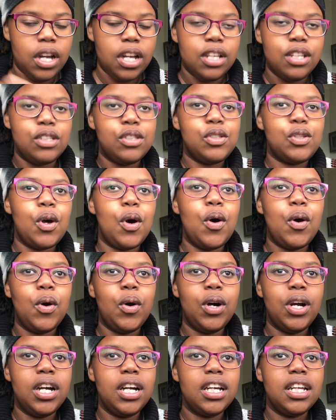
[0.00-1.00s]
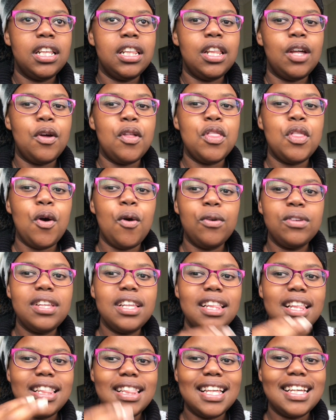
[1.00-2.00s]
So those are
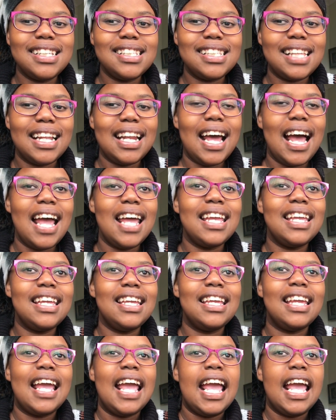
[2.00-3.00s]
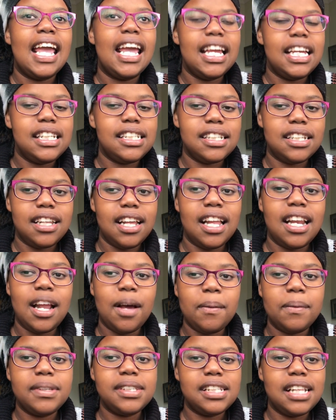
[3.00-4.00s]
the things that I hated, and I
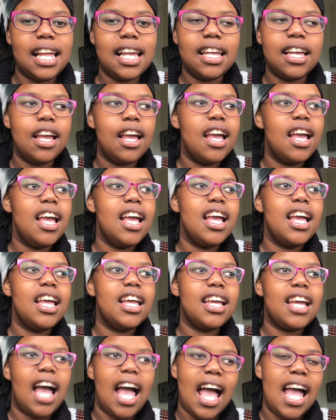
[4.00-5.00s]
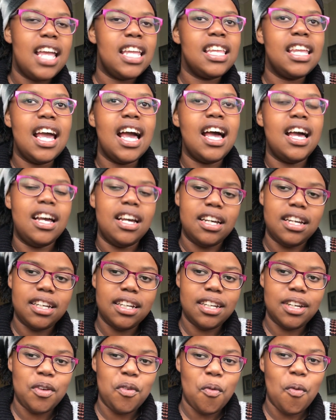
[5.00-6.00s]
was like, Khanya,
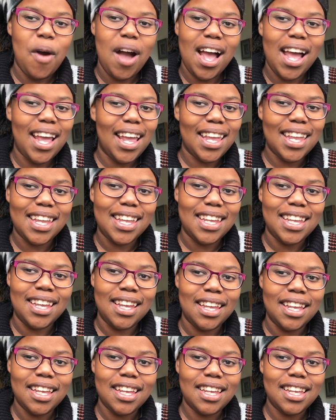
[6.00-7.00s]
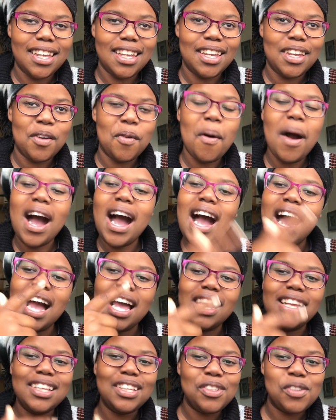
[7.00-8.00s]
why,
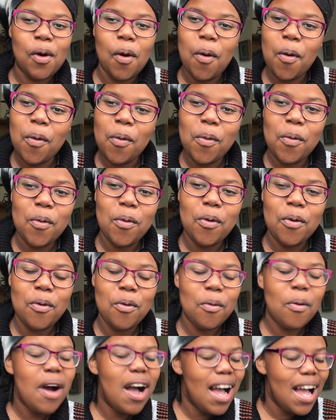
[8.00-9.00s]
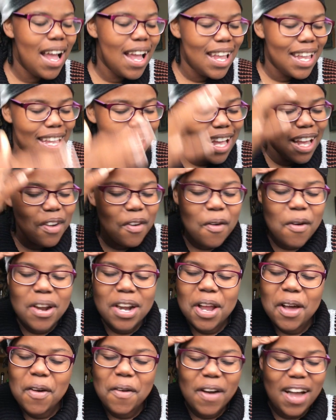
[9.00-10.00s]
Joe, why,
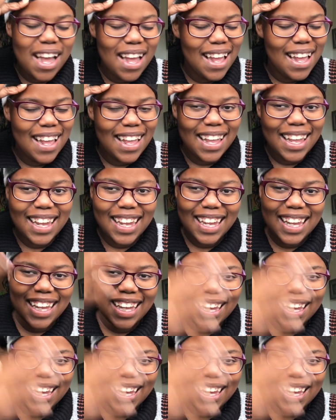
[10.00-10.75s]
Akona, why?